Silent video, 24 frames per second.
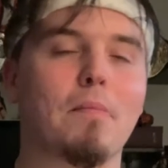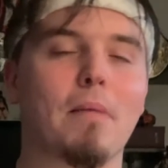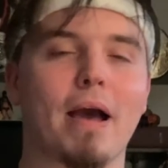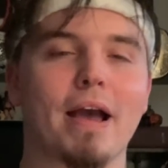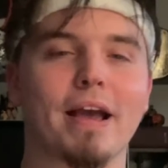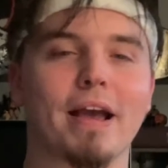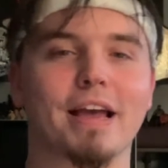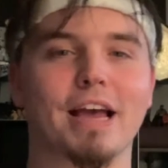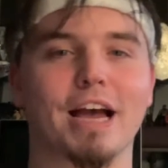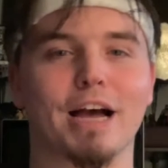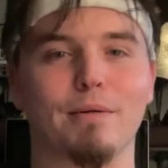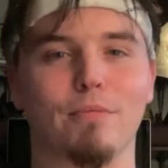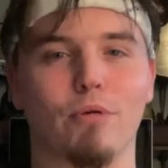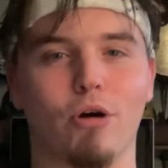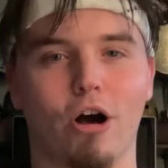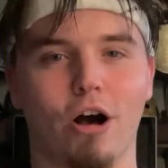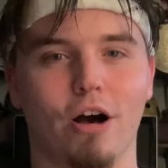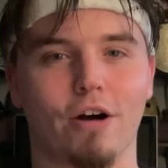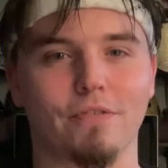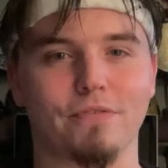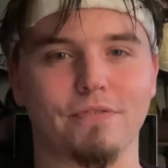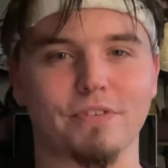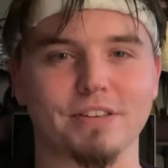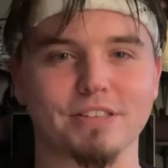might come
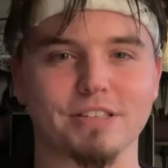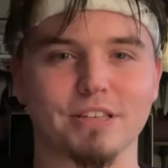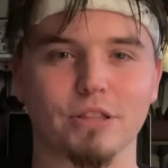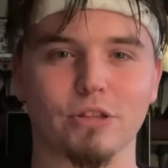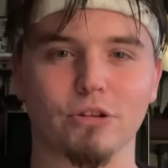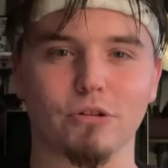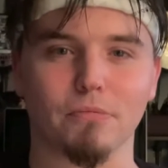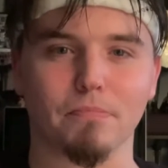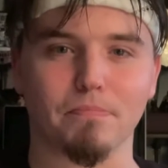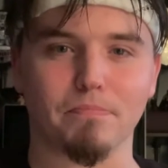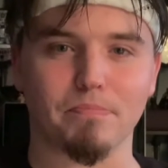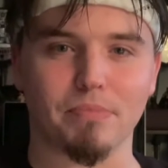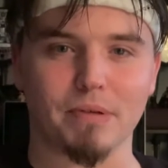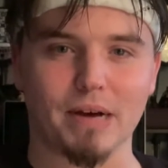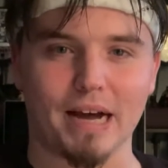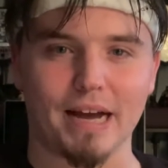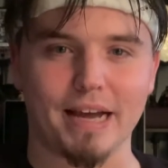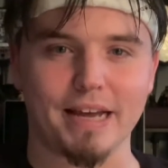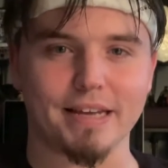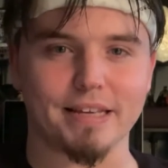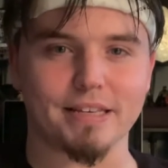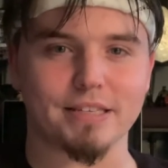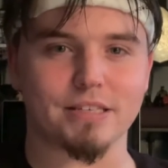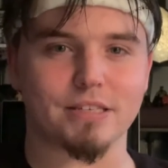off as a little
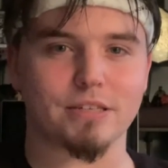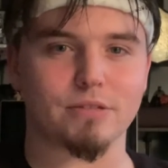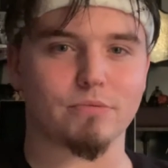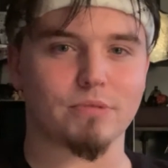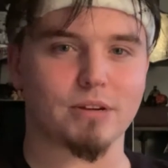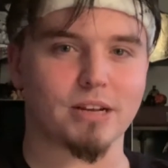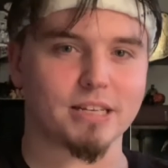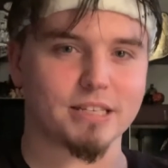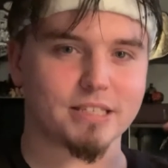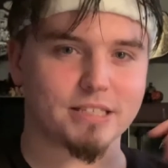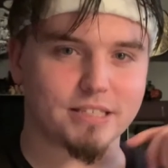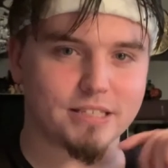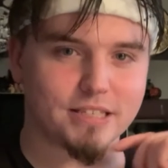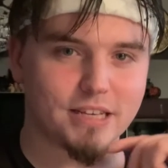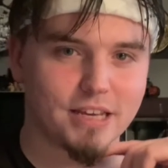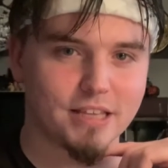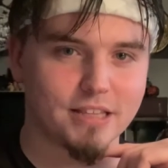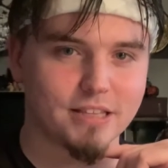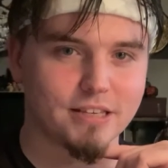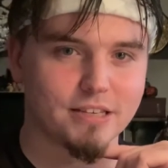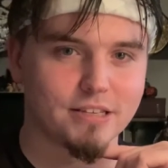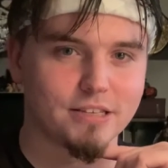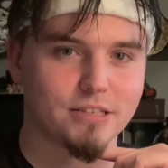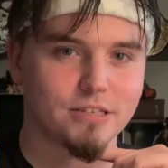biased when I say
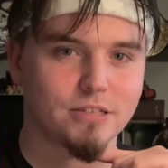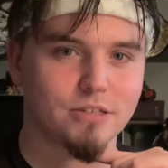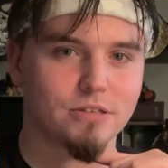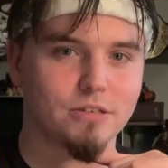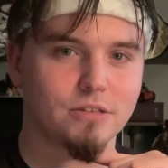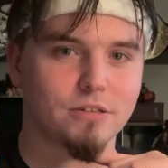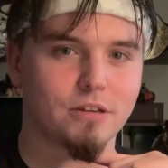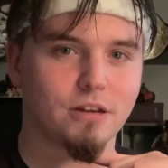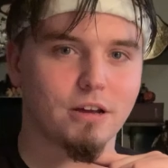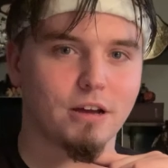this.